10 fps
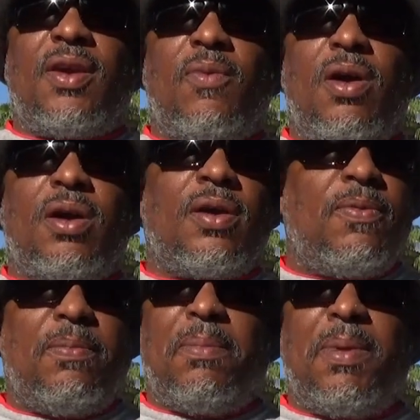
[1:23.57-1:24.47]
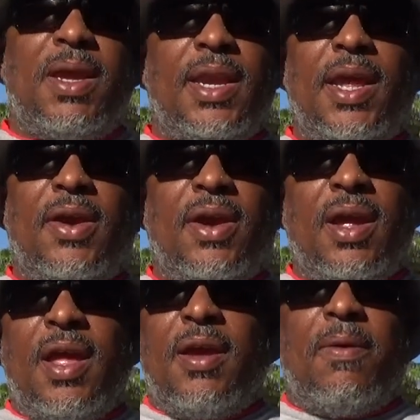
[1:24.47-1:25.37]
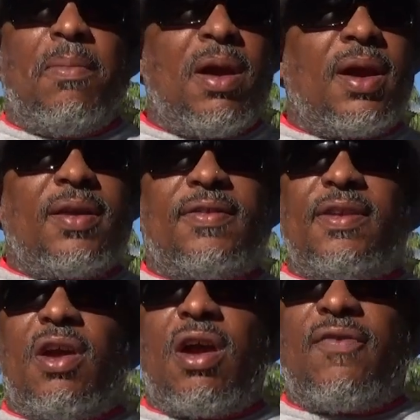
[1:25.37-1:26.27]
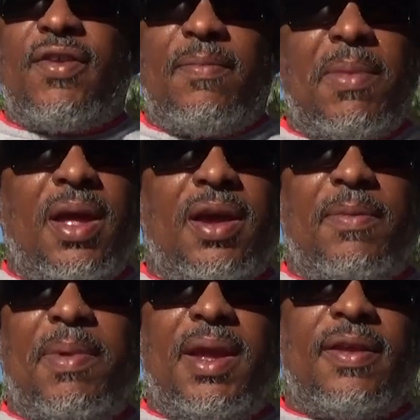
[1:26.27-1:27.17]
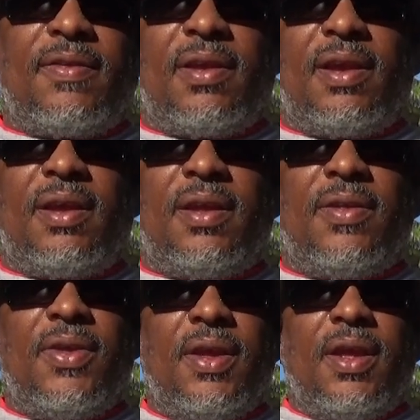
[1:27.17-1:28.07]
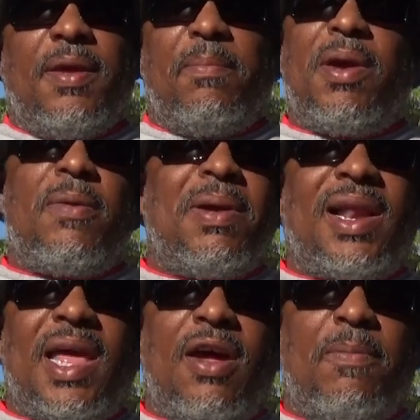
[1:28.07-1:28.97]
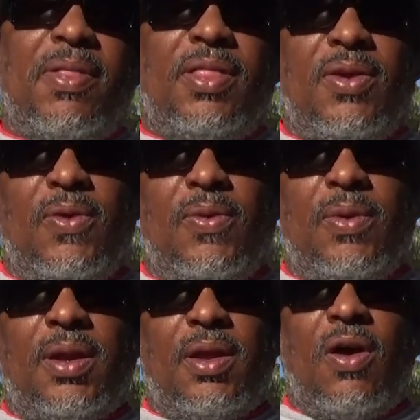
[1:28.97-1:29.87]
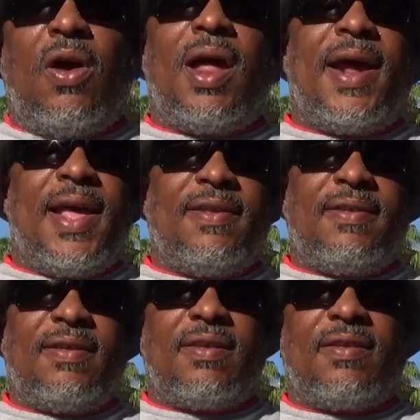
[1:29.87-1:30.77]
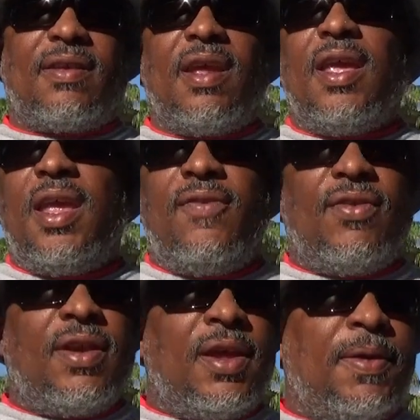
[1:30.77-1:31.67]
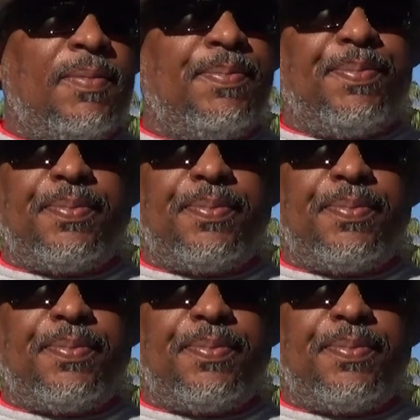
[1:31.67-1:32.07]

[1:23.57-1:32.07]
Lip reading: Walker, Millionaire, Marcus Garvey, Malcolm X, Mary McLeod Bethune, all our ancestors, even